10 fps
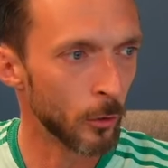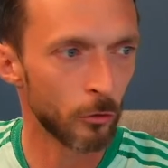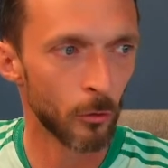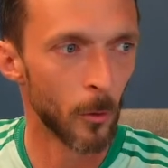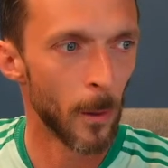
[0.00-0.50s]

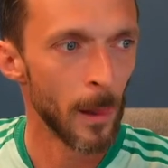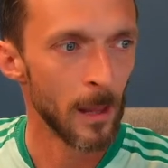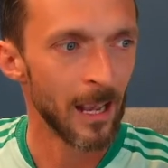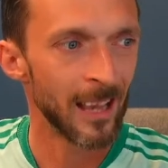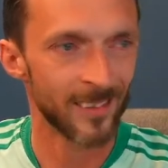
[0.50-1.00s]
So
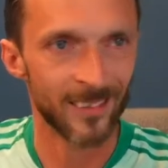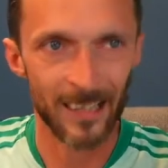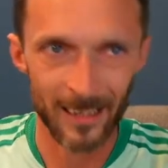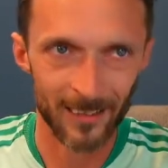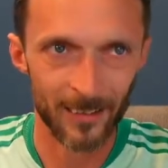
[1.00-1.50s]
as I say
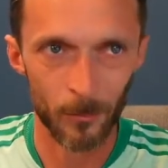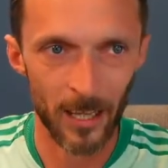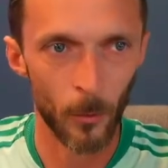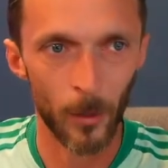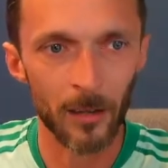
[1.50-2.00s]
this, I'm
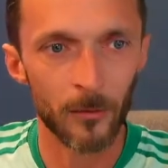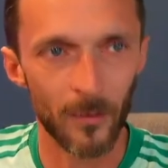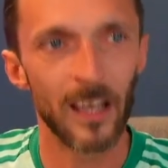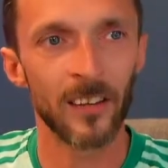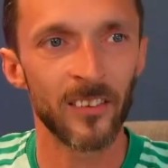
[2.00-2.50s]
kind of waiting
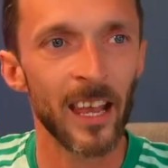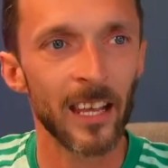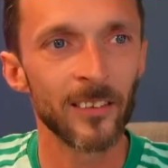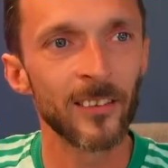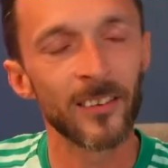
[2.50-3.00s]
30
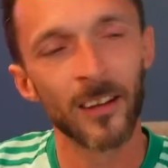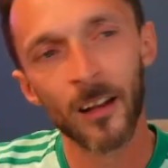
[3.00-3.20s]
seconds,